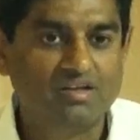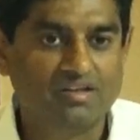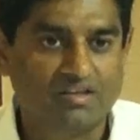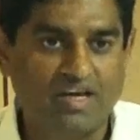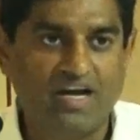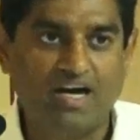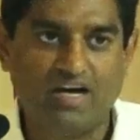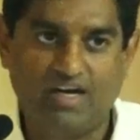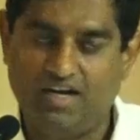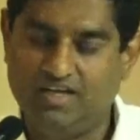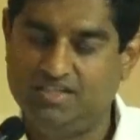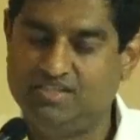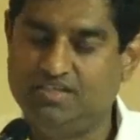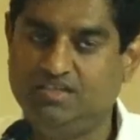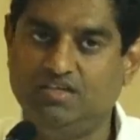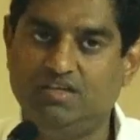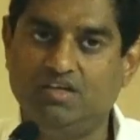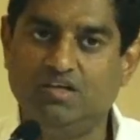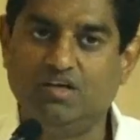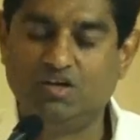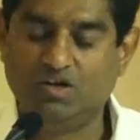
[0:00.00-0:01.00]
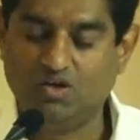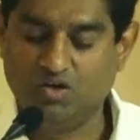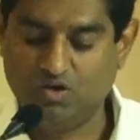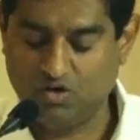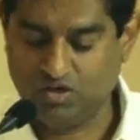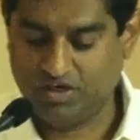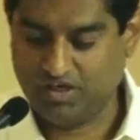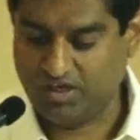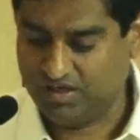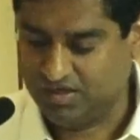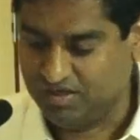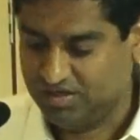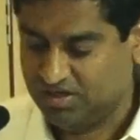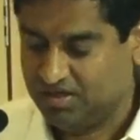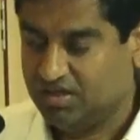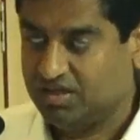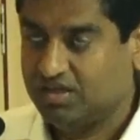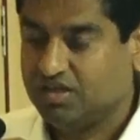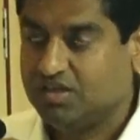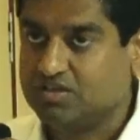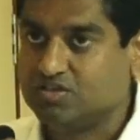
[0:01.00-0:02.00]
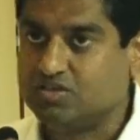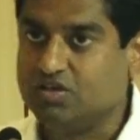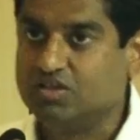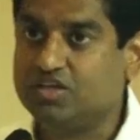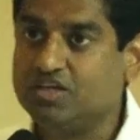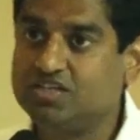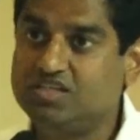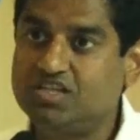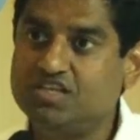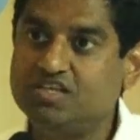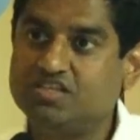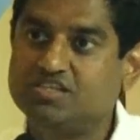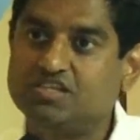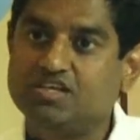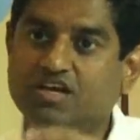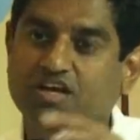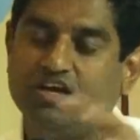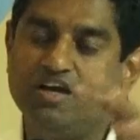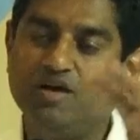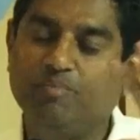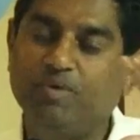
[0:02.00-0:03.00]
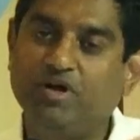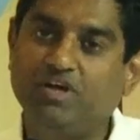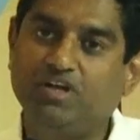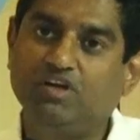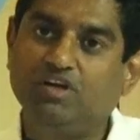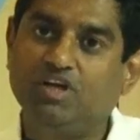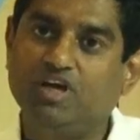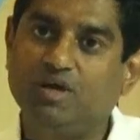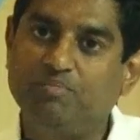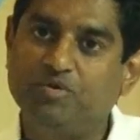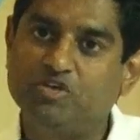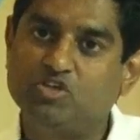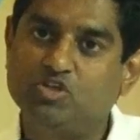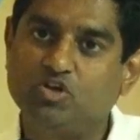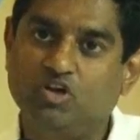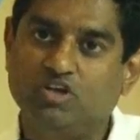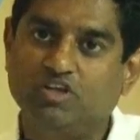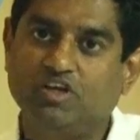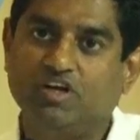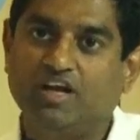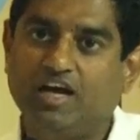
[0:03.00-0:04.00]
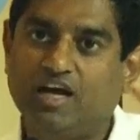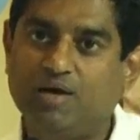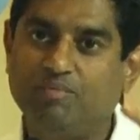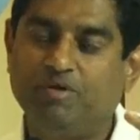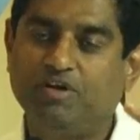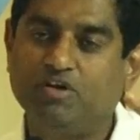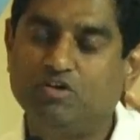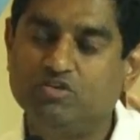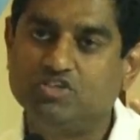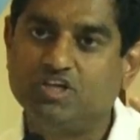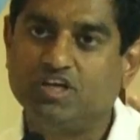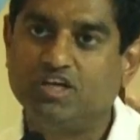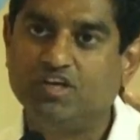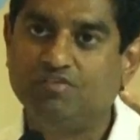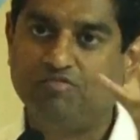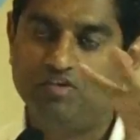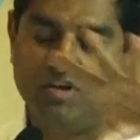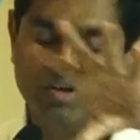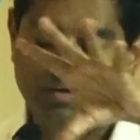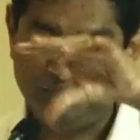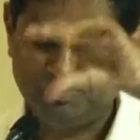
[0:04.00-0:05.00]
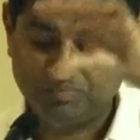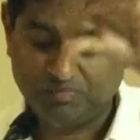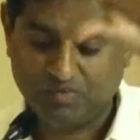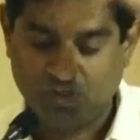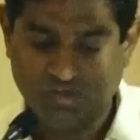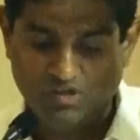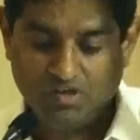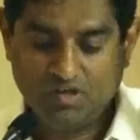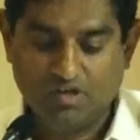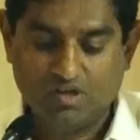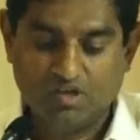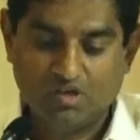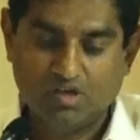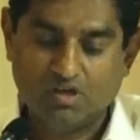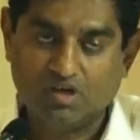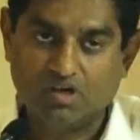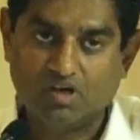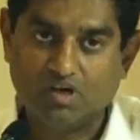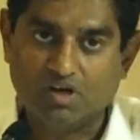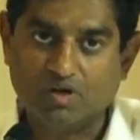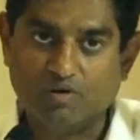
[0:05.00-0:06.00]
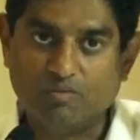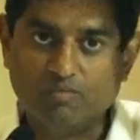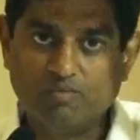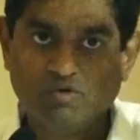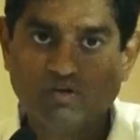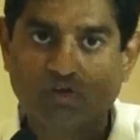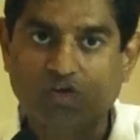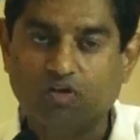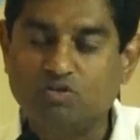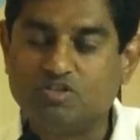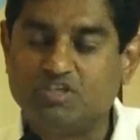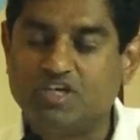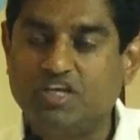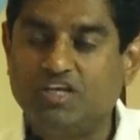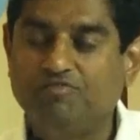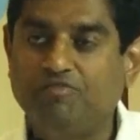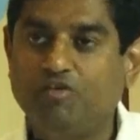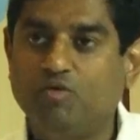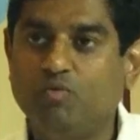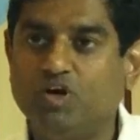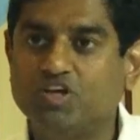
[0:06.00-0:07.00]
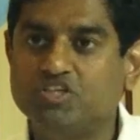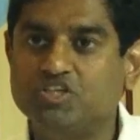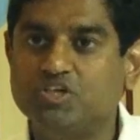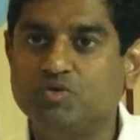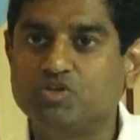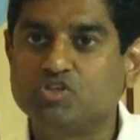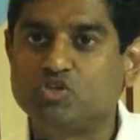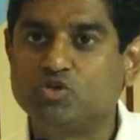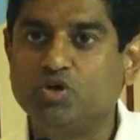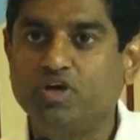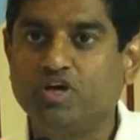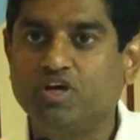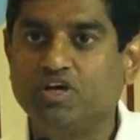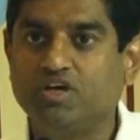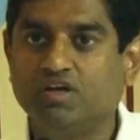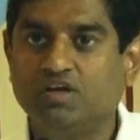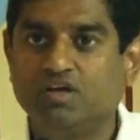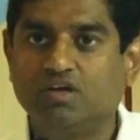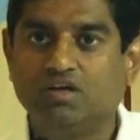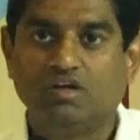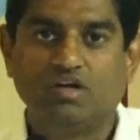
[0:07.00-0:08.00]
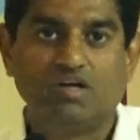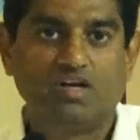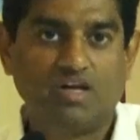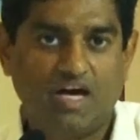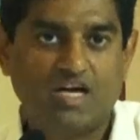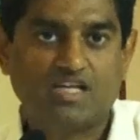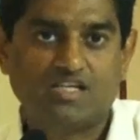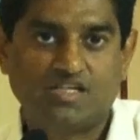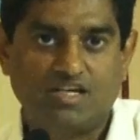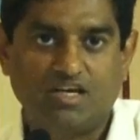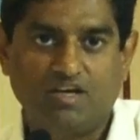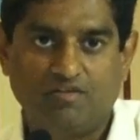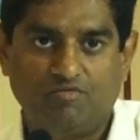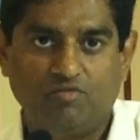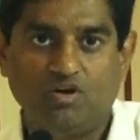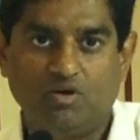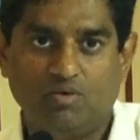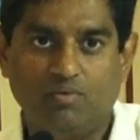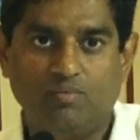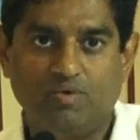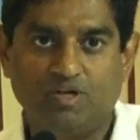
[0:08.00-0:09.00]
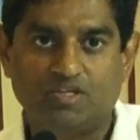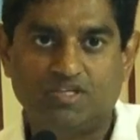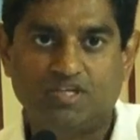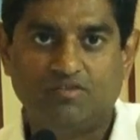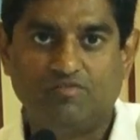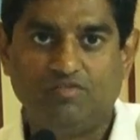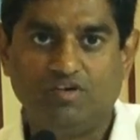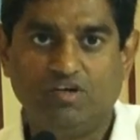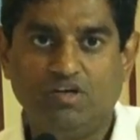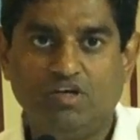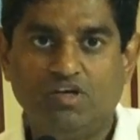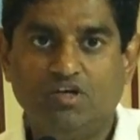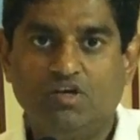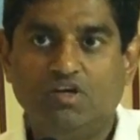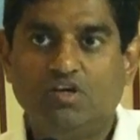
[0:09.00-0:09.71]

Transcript: Tyagarajan. Okay. So this is a particular episode that happened to Jennifer. Jennifer, what she was doing last year, if you remember, Jennifer,